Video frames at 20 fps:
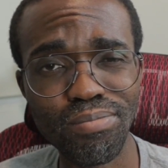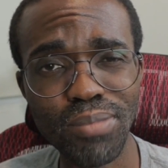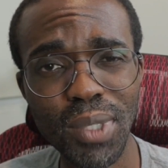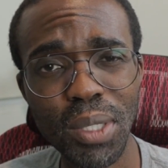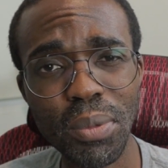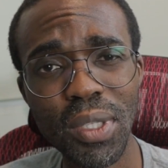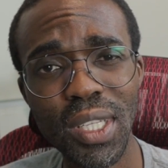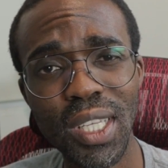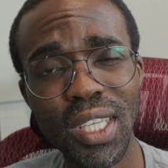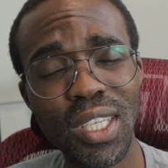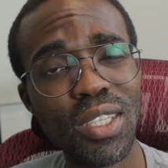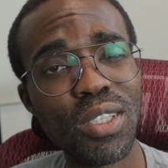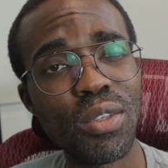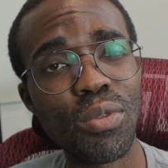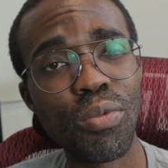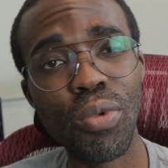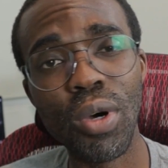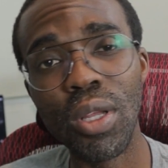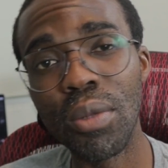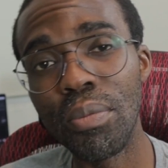maybe like
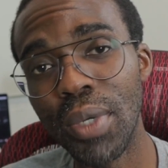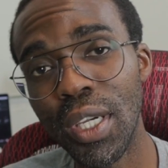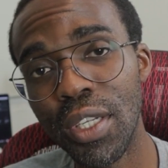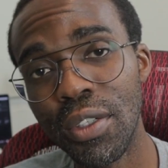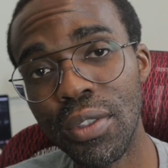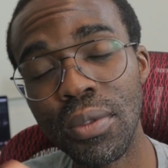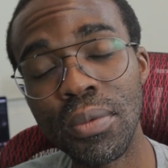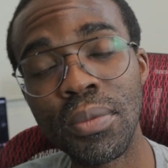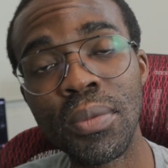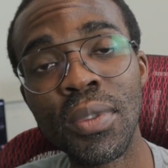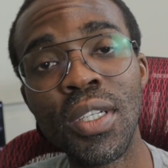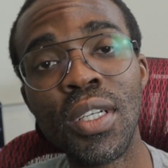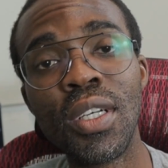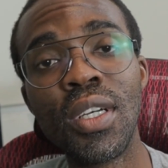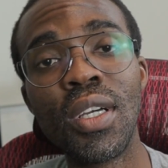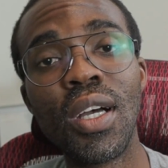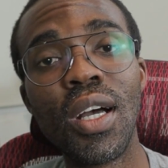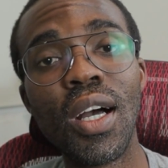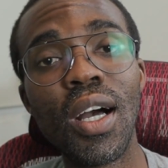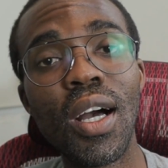a one bedroom.
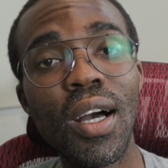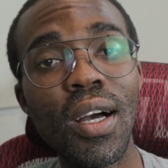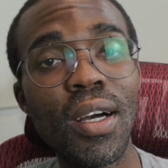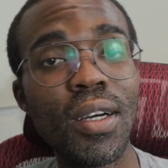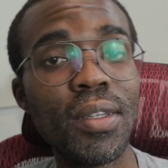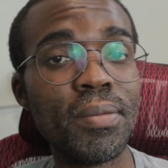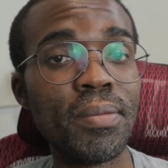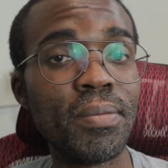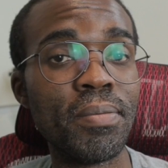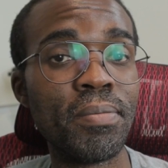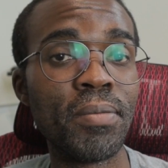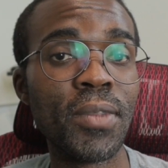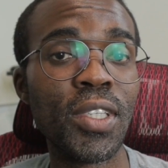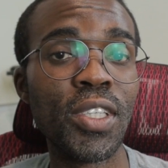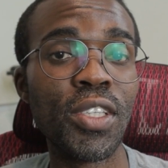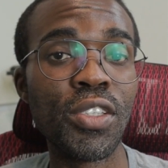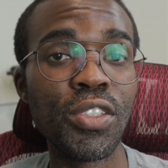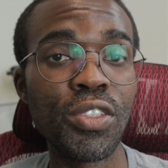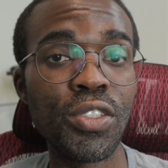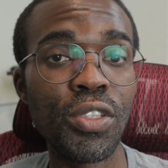
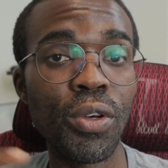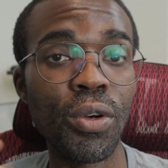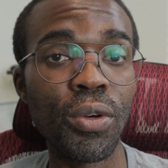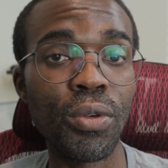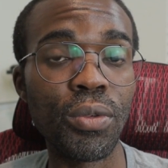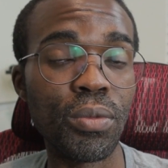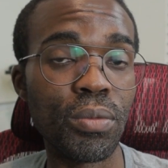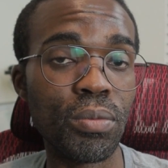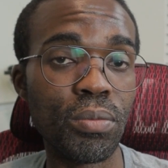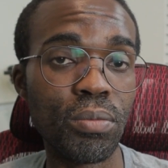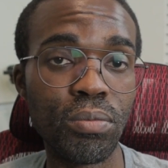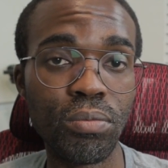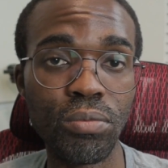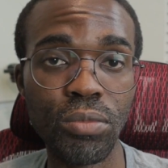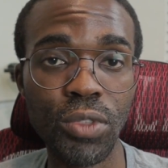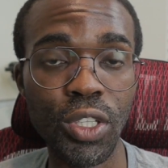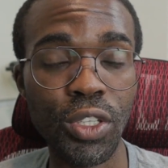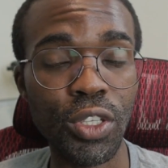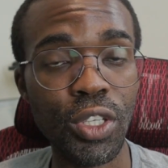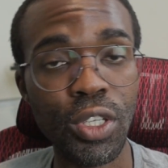So
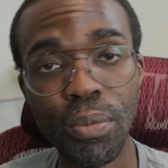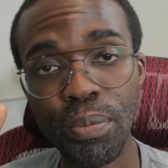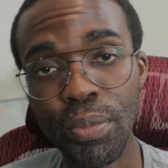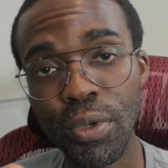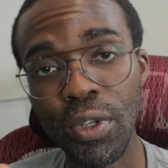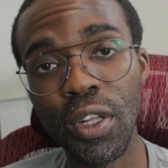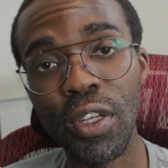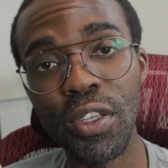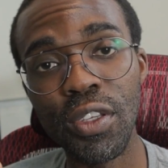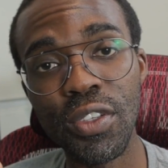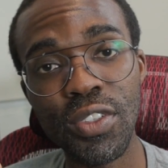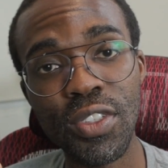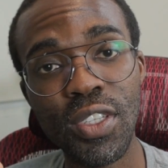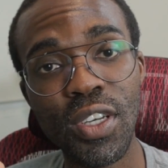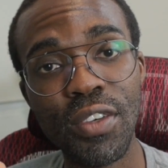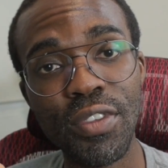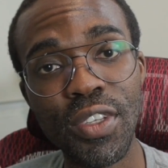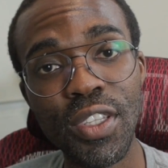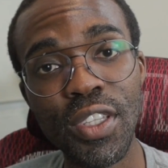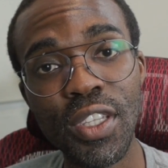you can put all your
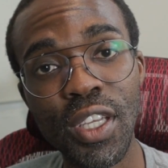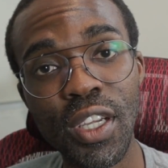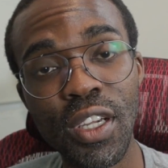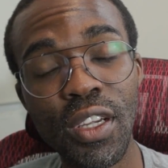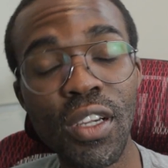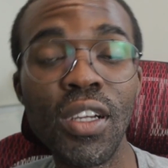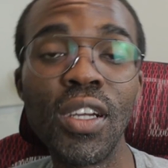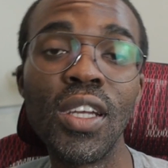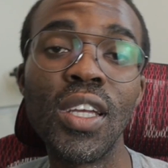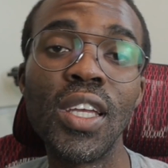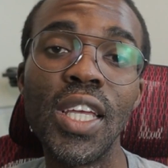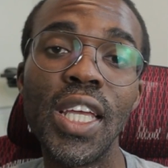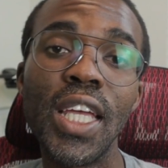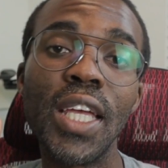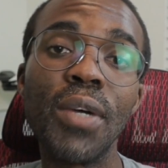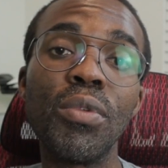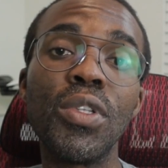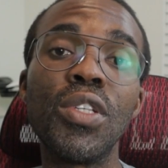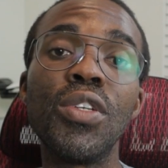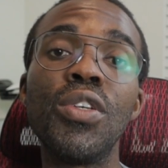stuff in there.
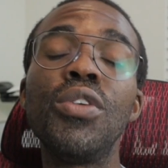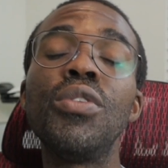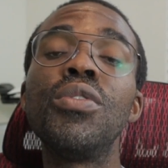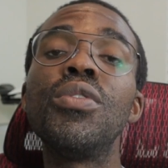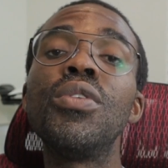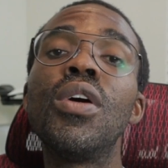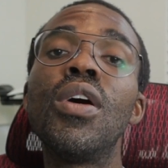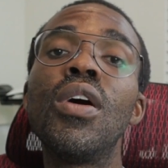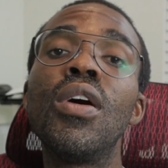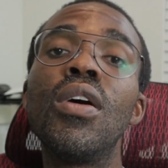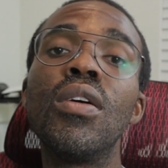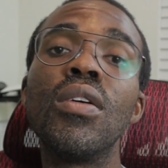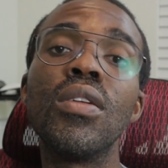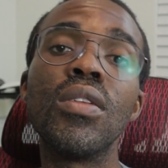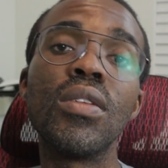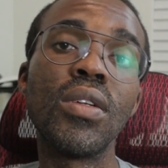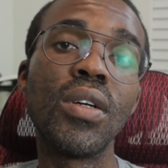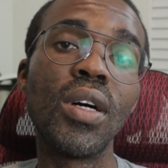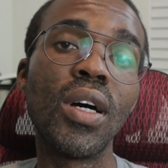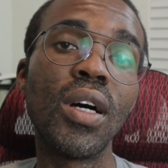And with the
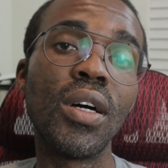U-Haul